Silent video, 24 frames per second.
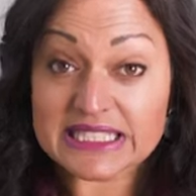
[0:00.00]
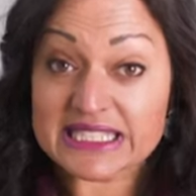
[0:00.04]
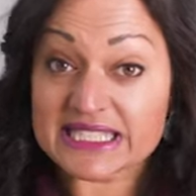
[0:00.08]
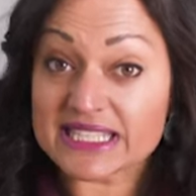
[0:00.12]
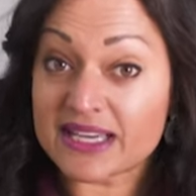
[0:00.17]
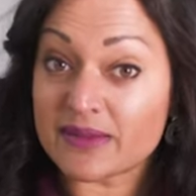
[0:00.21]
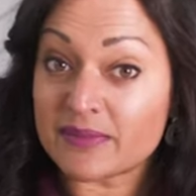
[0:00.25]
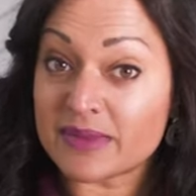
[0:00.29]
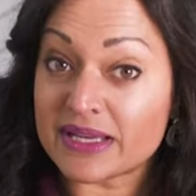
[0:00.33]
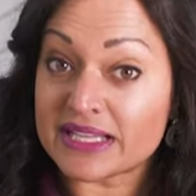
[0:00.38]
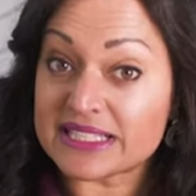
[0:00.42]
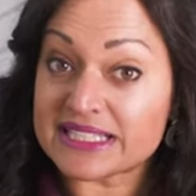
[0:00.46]

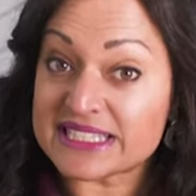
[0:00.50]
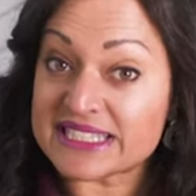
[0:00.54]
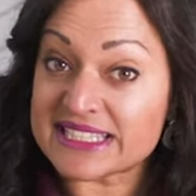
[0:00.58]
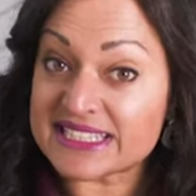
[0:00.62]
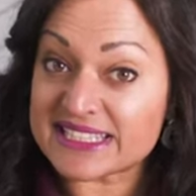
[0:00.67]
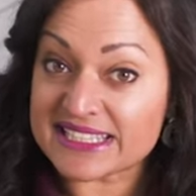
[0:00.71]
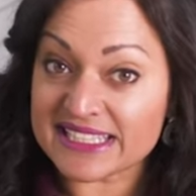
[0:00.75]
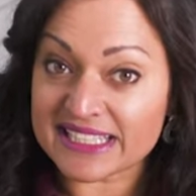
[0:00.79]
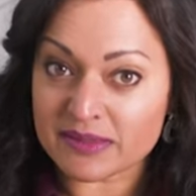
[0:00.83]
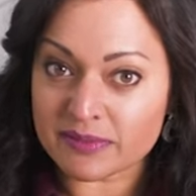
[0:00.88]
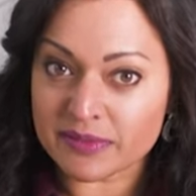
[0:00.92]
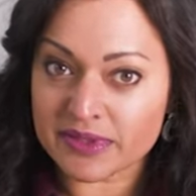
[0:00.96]
some
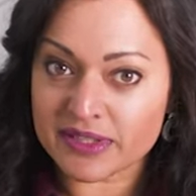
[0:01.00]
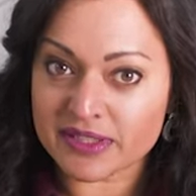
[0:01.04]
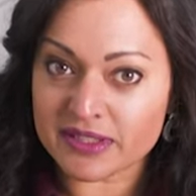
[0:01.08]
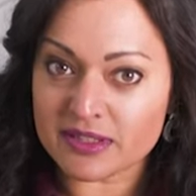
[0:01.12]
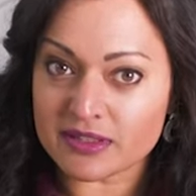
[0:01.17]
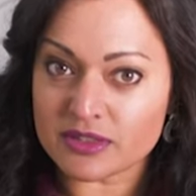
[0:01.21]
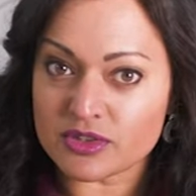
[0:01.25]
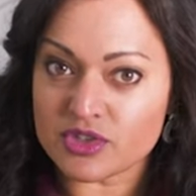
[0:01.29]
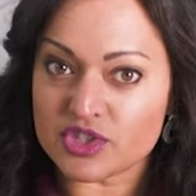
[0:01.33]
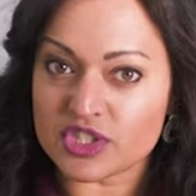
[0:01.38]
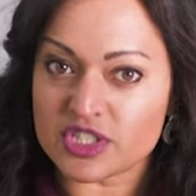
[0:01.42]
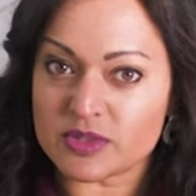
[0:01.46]

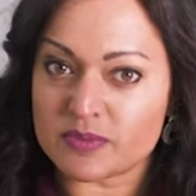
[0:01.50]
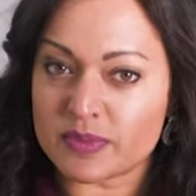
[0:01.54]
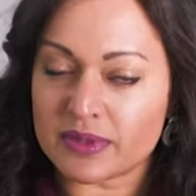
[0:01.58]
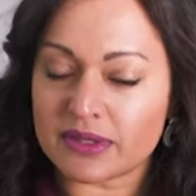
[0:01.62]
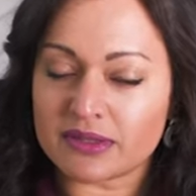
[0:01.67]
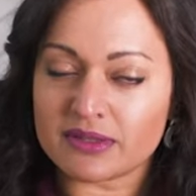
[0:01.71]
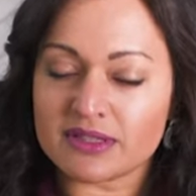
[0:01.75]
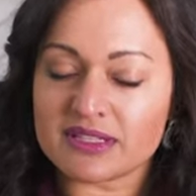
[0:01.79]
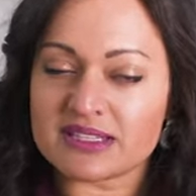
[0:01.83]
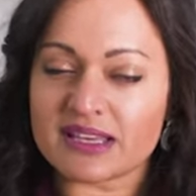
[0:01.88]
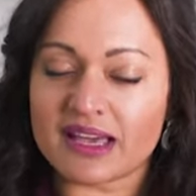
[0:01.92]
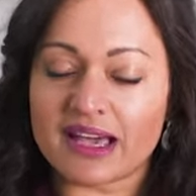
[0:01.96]
cinnamon, just
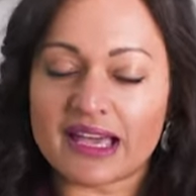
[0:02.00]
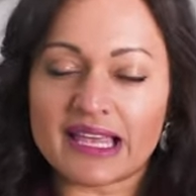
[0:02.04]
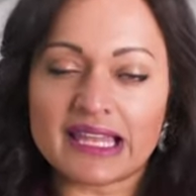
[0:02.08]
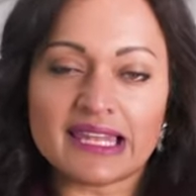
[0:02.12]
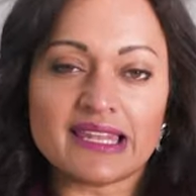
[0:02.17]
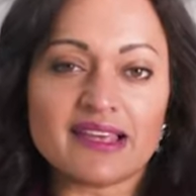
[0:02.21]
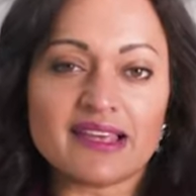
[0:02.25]
because I